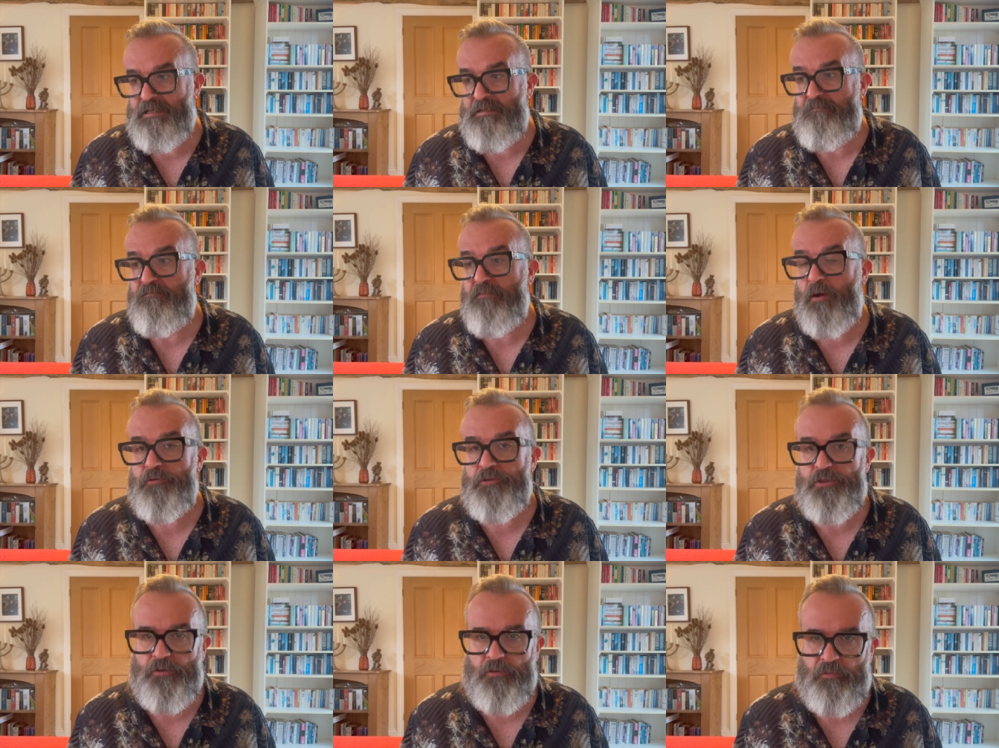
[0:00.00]

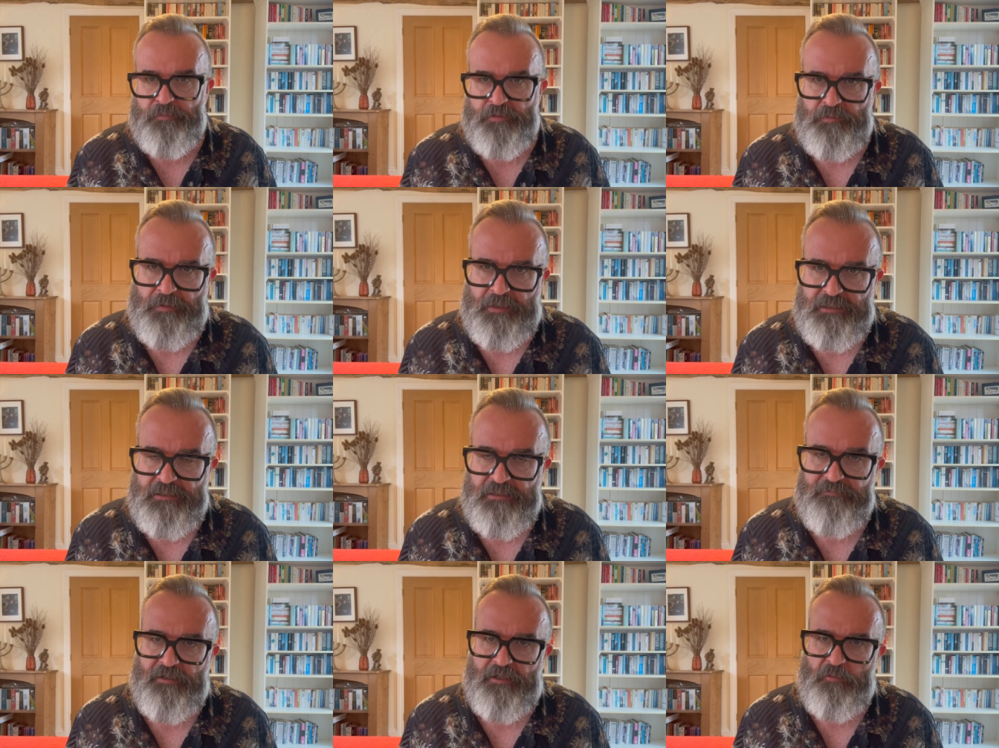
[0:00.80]
emotional
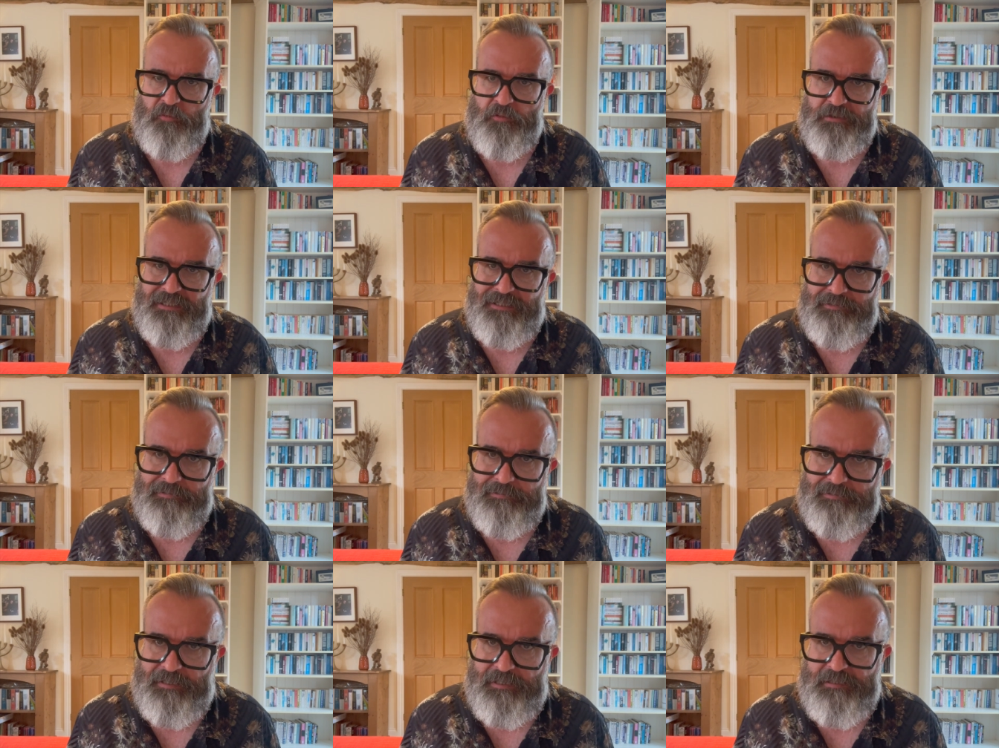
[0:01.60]
perspective, like was it
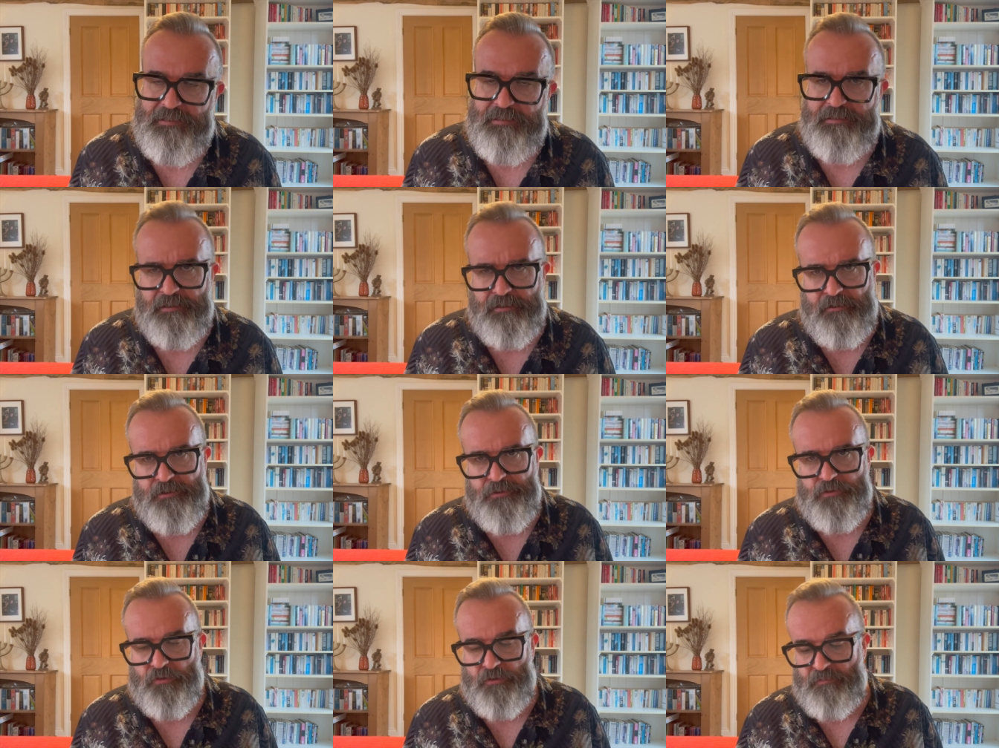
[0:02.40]
entertaining? Did I
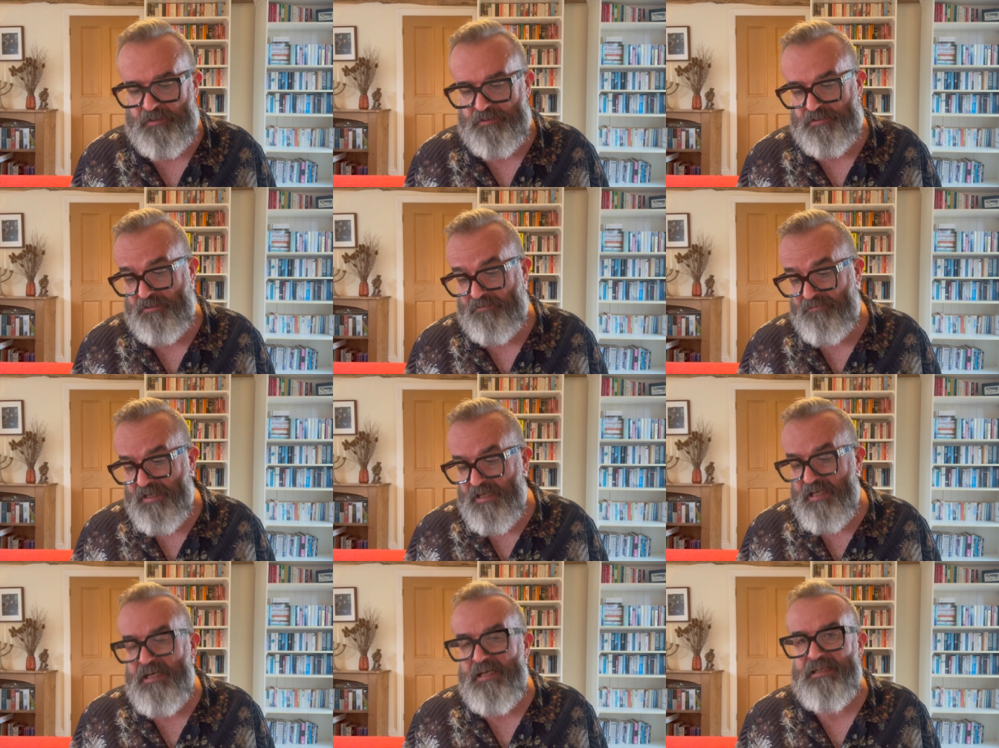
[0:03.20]
enjoy
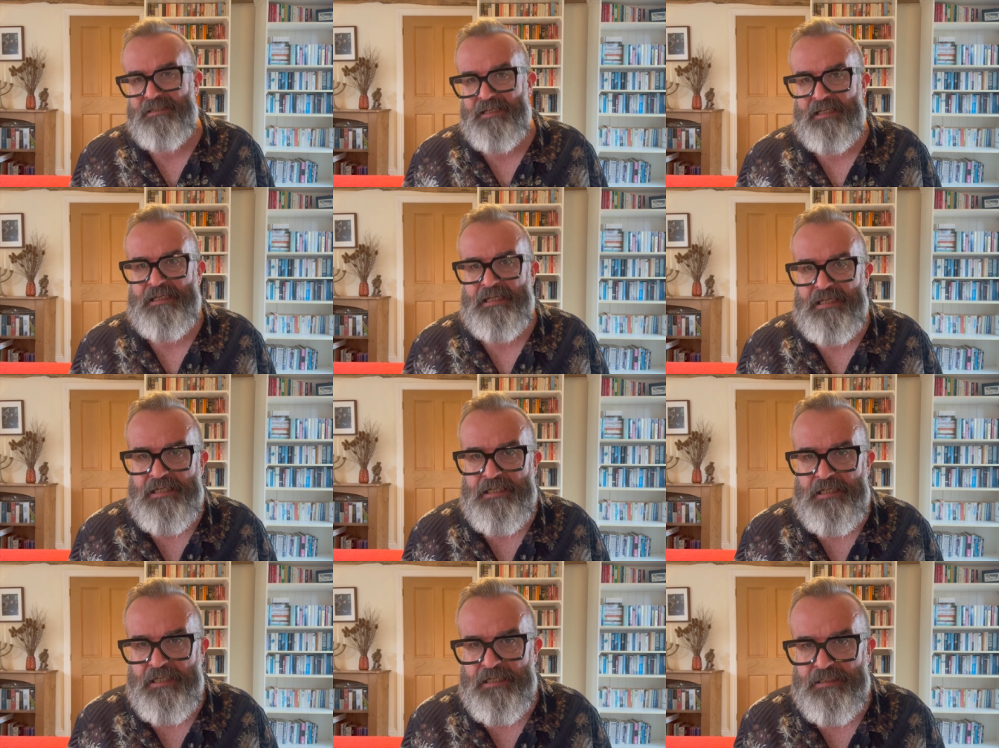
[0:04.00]
myself? Then
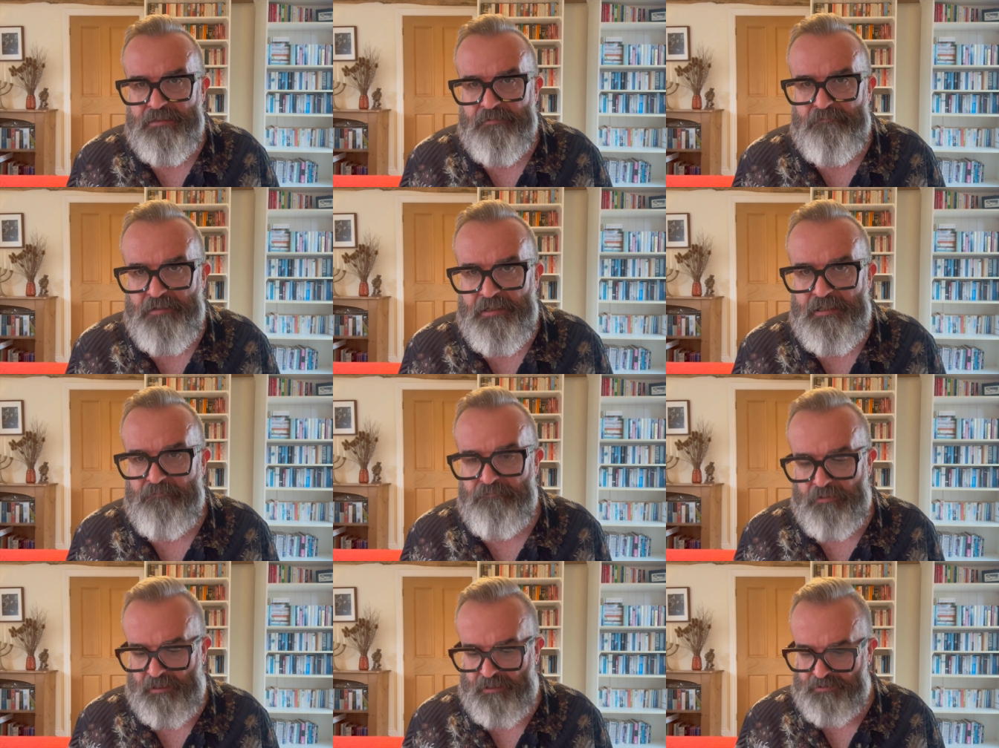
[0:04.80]
he is a big
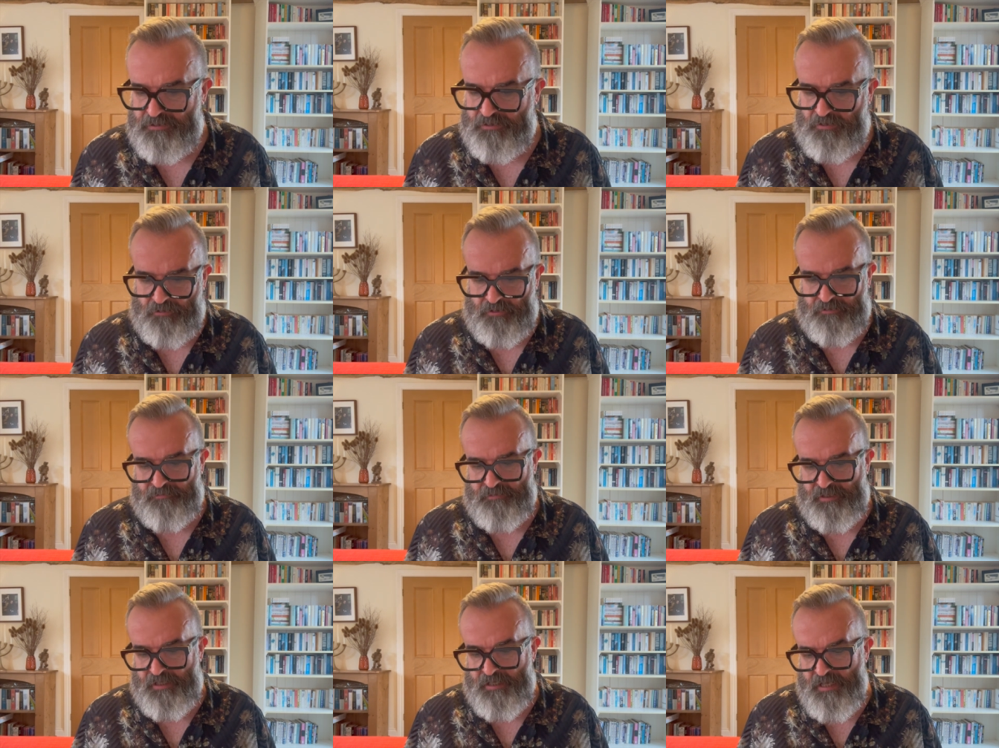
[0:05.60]
plus column
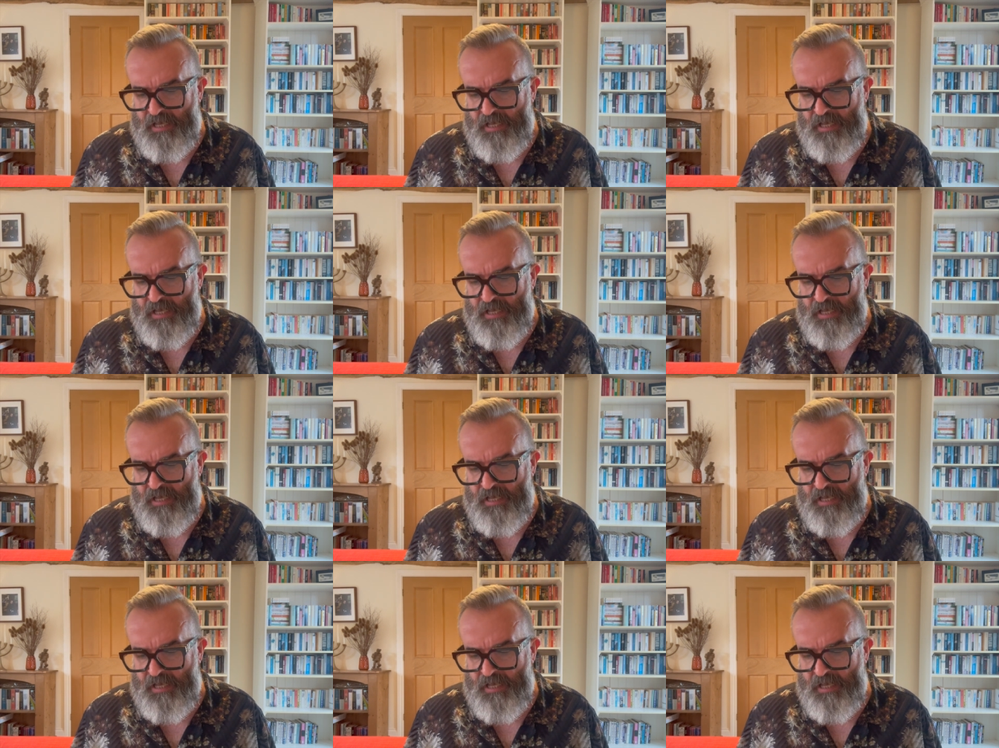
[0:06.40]
there.